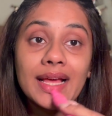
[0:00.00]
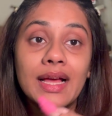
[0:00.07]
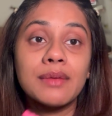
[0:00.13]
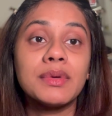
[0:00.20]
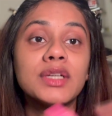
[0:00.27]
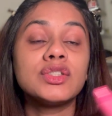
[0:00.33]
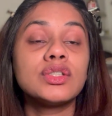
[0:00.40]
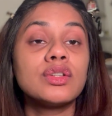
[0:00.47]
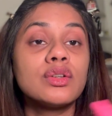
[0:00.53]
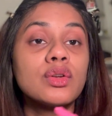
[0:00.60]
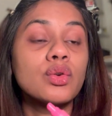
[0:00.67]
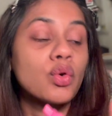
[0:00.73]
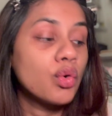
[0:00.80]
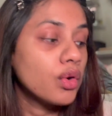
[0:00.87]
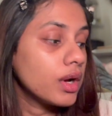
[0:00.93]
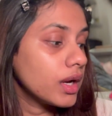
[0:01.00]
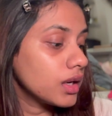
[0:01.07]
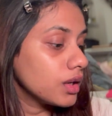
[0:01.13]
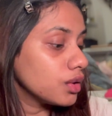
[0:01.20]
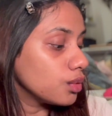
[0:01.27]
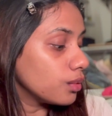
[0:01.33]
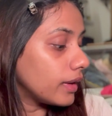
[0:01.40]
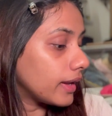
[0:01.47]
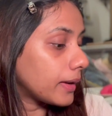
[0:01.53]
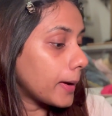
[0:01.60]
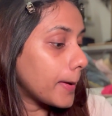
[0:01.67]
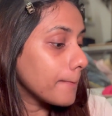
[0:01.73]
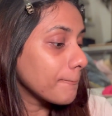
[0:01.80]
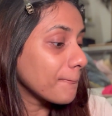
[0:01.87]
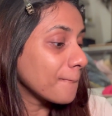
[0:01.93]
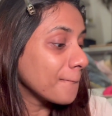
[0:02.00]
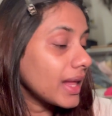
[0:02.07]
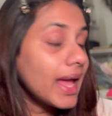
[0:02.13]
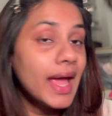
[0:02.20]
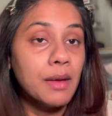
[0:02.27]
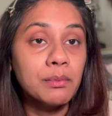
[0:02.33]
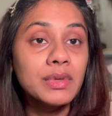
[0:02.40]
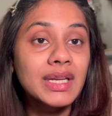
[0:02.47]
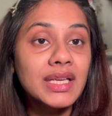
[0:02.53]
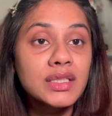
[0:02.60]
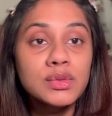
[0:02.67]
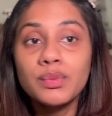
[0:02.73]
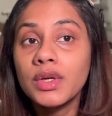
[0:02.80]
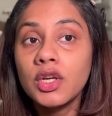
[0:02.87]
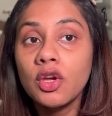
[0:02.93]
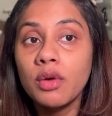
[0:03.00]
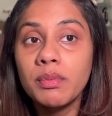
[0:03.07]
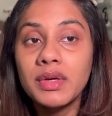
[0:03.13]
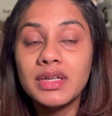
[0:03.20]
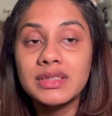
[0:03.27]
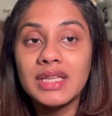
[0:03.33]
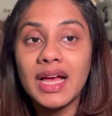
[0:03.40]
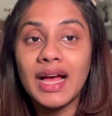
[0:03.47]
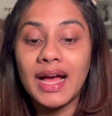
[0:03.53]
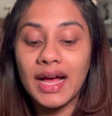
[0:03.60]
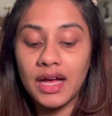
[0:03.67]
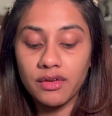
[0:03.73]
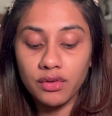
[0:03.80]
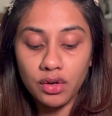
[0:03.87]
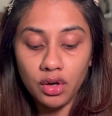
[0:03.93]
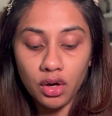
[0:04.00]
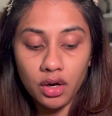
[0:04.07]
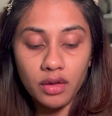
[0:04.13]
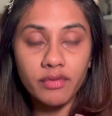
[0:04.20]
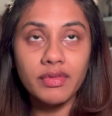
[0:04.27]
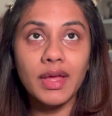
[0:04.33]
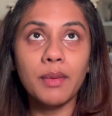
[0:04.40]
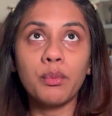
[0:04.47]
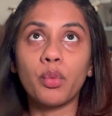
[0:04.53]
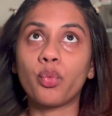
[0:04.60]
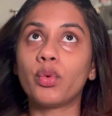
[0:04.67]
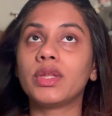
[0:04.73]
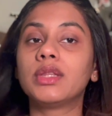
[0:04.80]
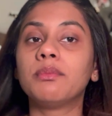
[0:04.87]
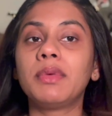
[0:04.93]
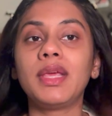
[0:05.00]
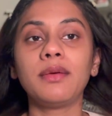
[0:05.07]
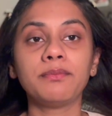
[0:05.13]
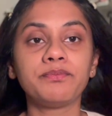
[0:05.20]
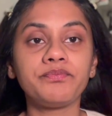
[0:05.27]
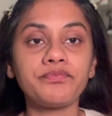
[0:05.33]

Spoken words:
I'm actually gonna go ahead and do like a empties video because I have a lot of them with me.